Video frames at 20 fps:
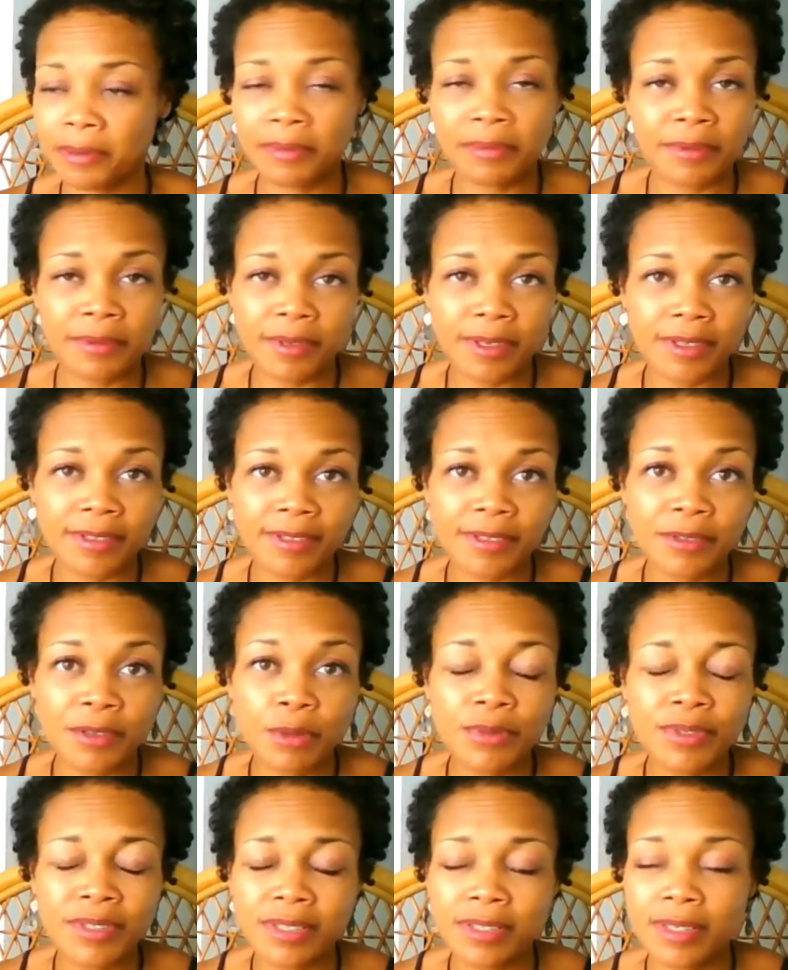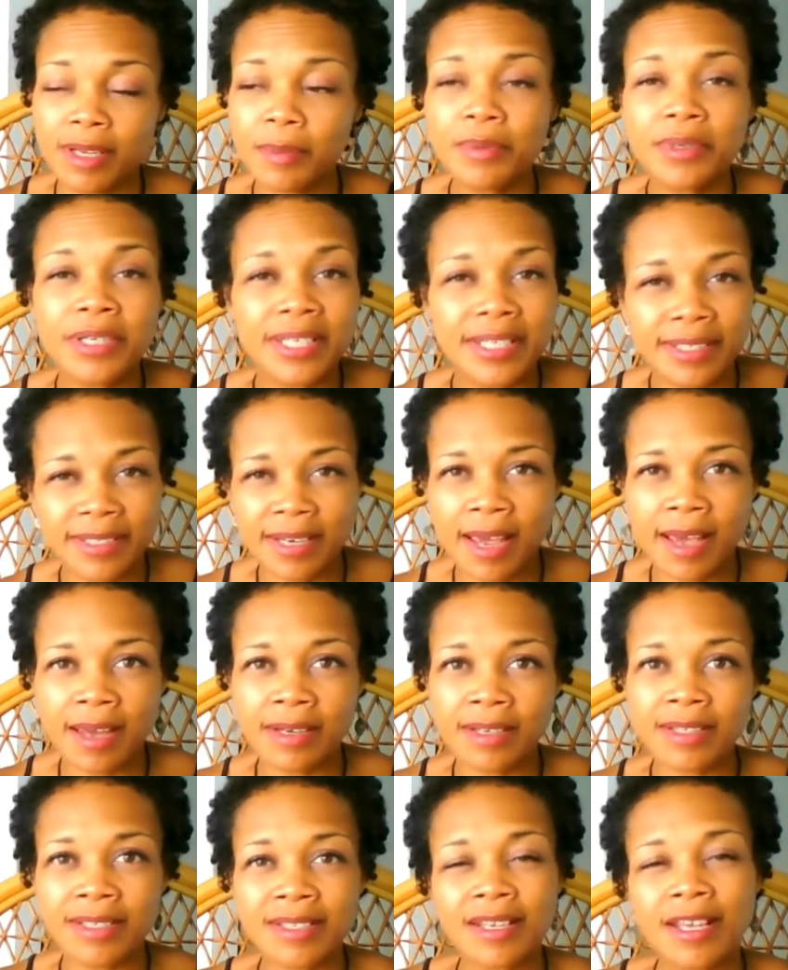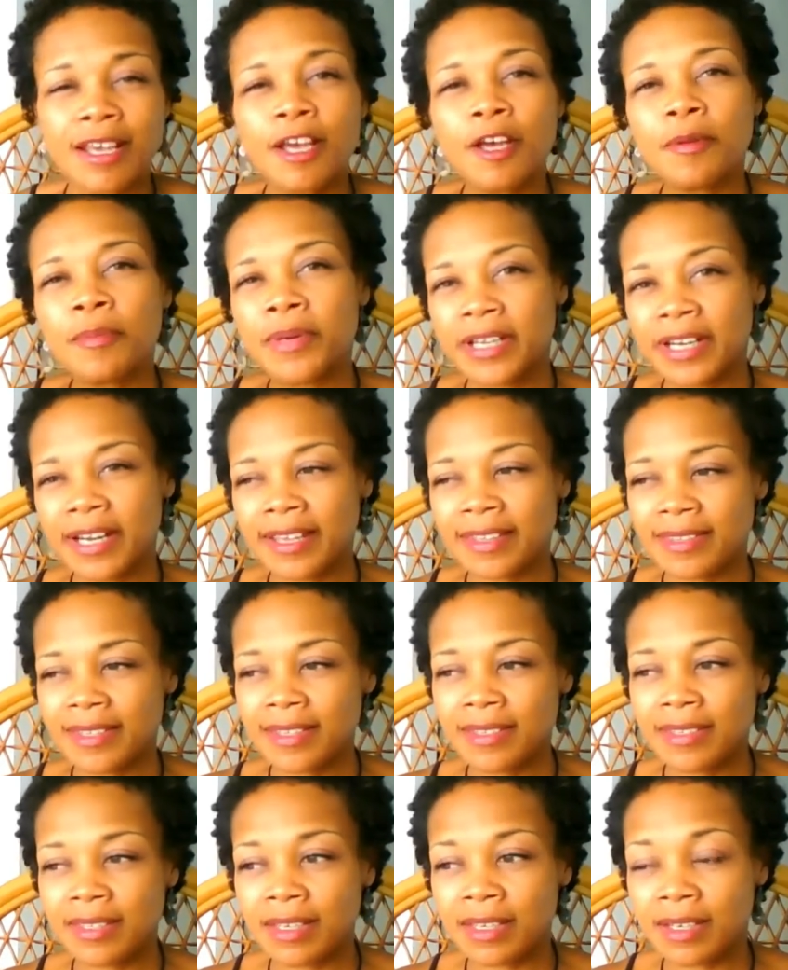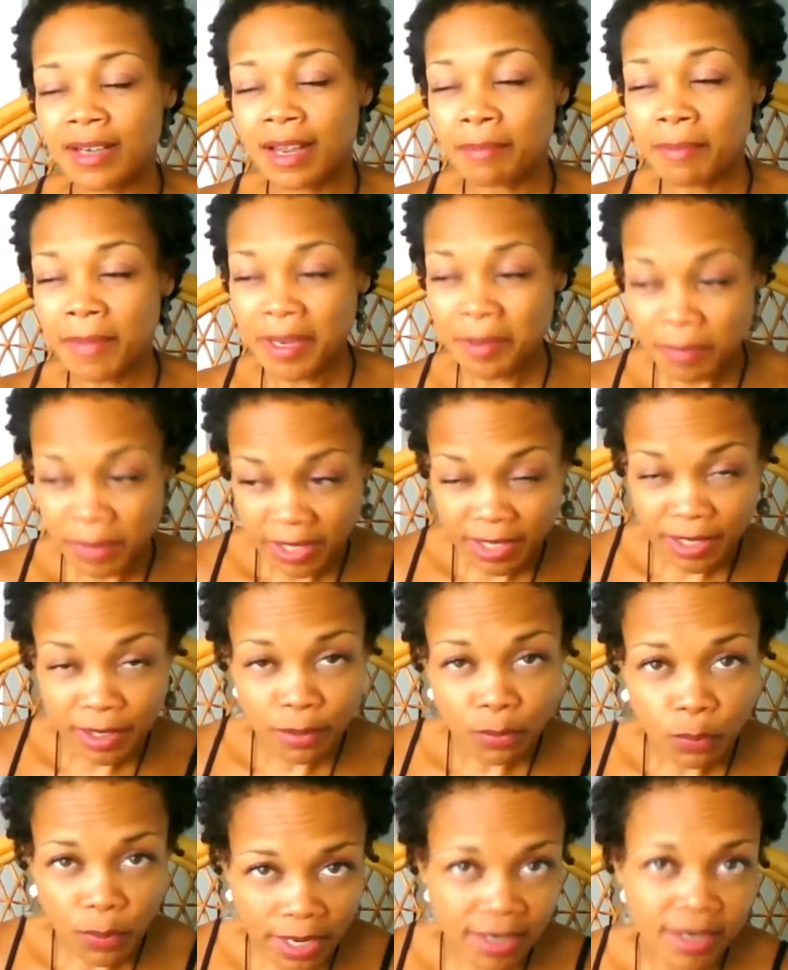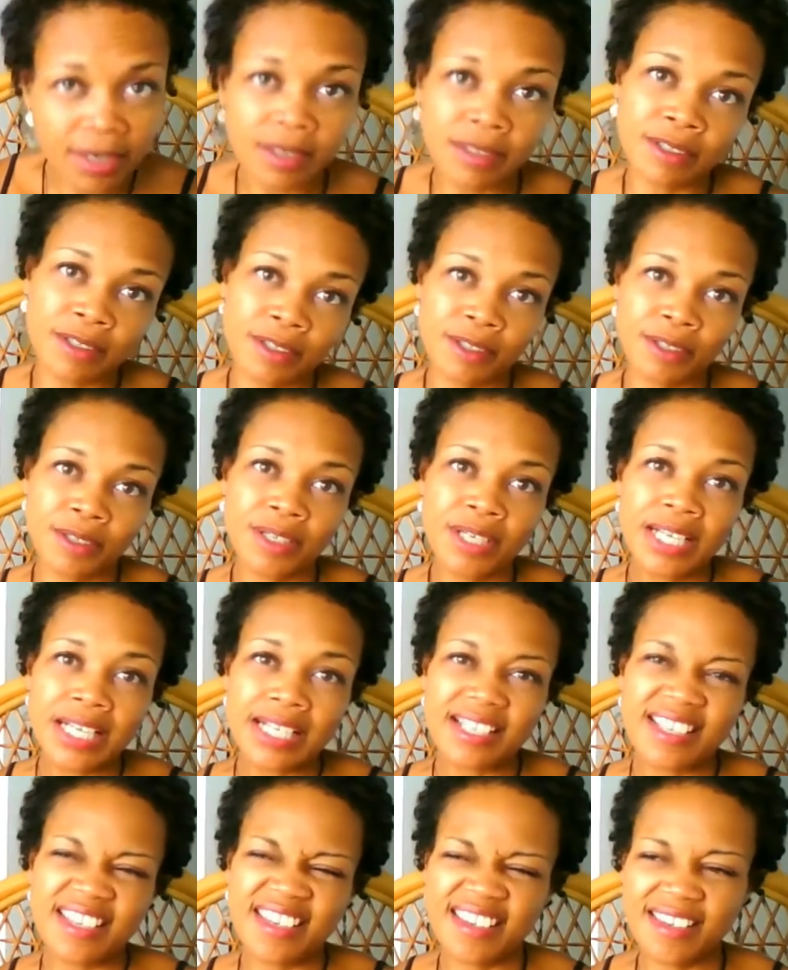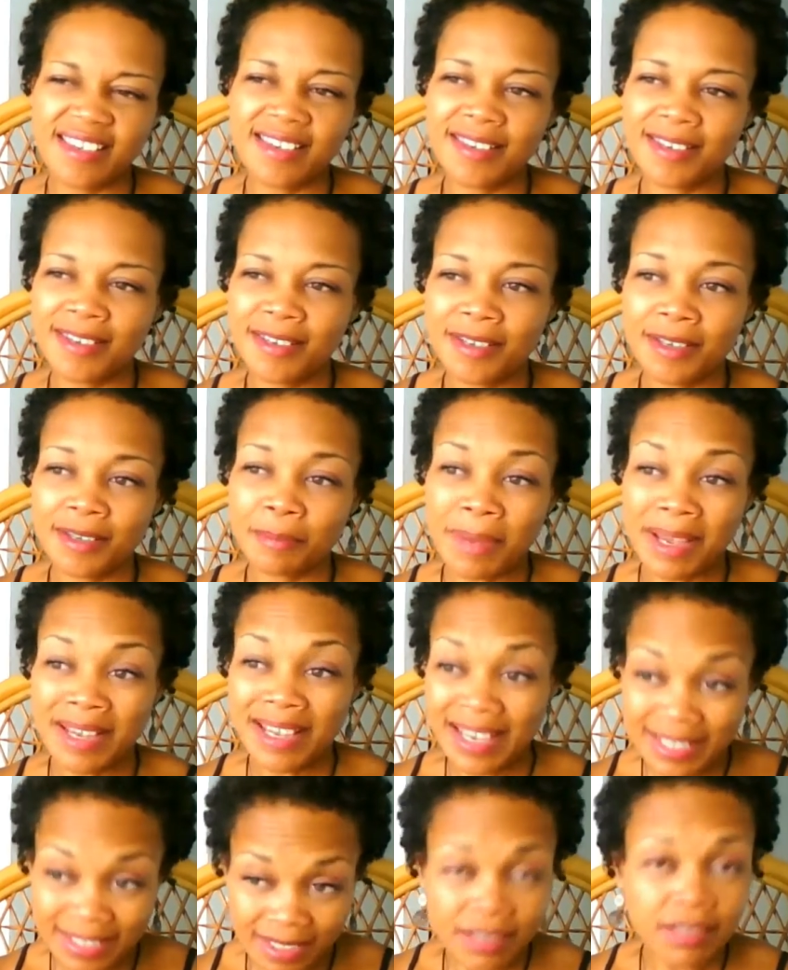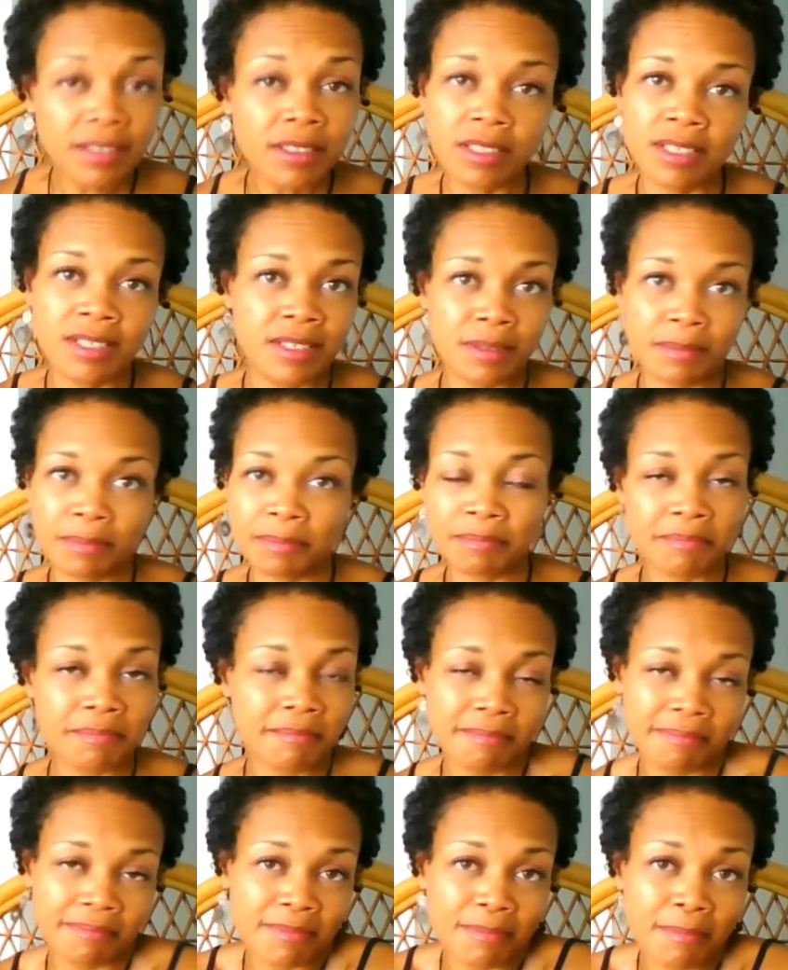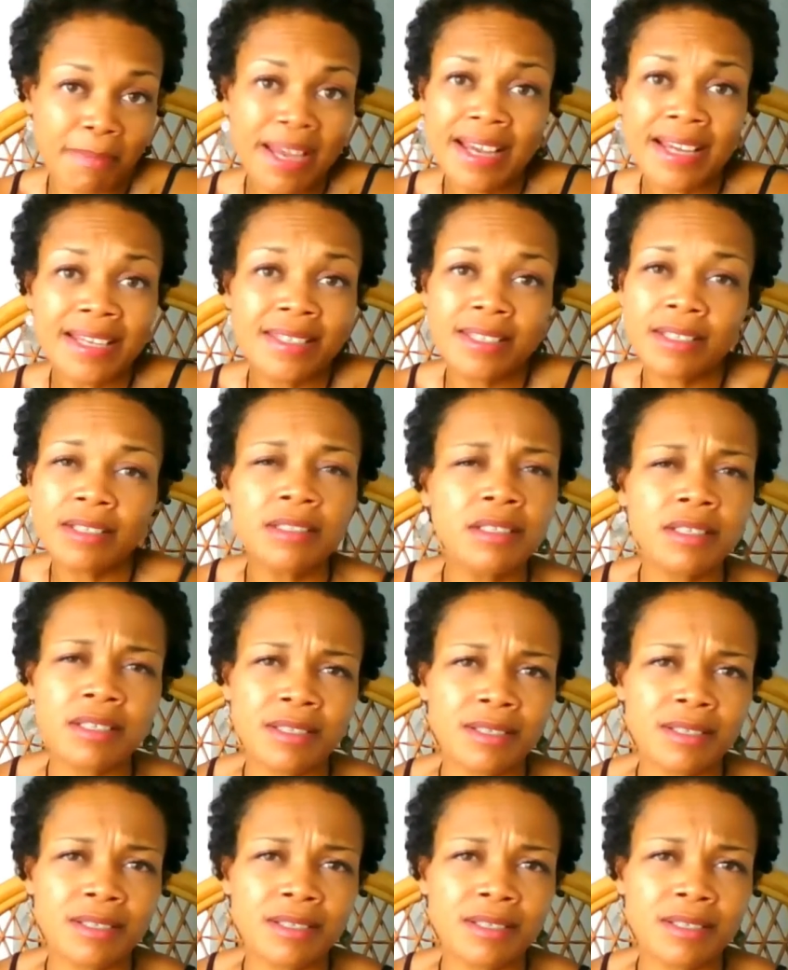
uh, sharing this thing and have been really humbled and really very supported and met.